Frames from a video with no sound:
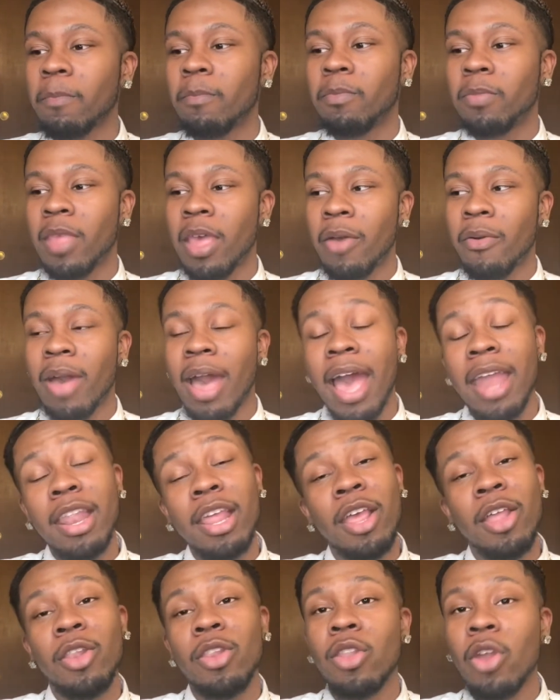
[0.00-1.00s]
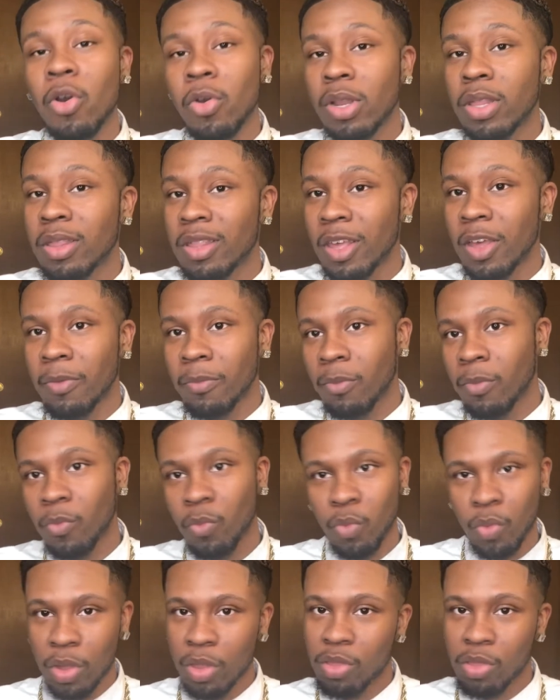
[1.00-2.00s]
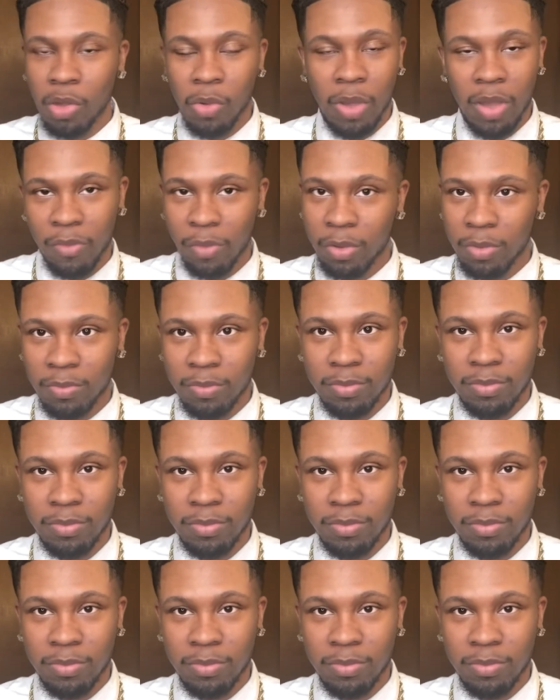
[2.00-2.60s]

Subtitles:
Now, I didn't notice him whatsoever.